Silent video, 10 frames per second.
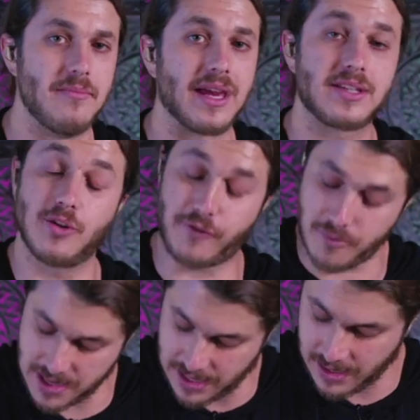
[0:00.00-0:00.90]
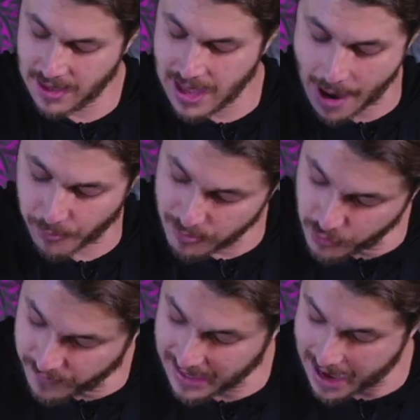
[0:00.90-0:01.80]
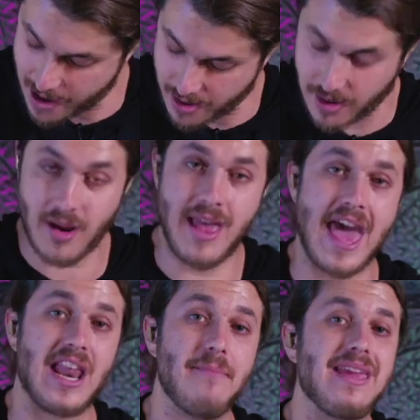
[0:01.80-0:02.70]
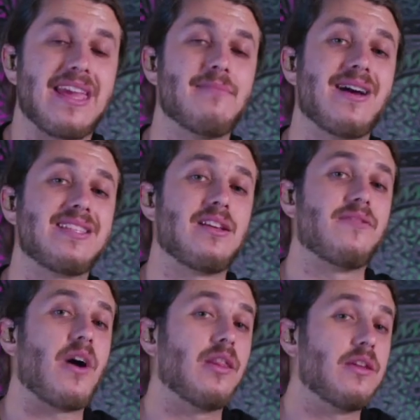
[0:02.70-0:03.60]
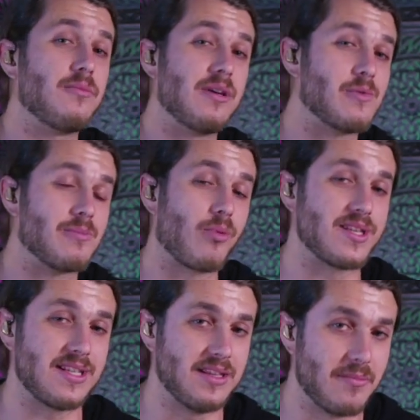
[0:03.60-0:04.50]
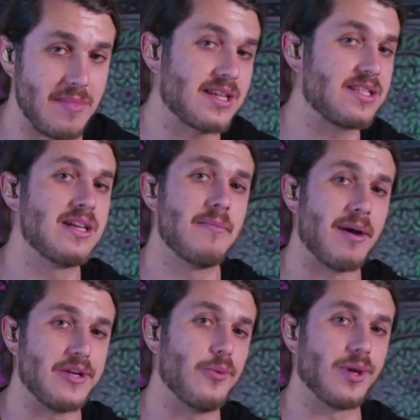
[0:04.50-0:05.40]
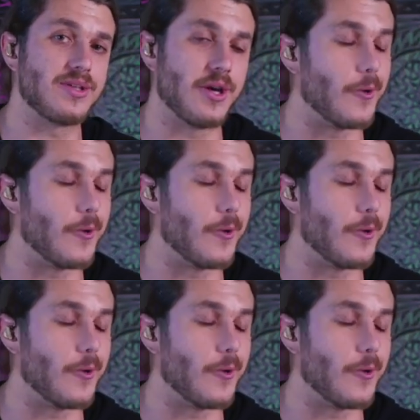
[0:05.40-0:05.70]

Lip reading: in the mix. So for me, I'm removing error and I'm making myself a little bit more present in the mix by doing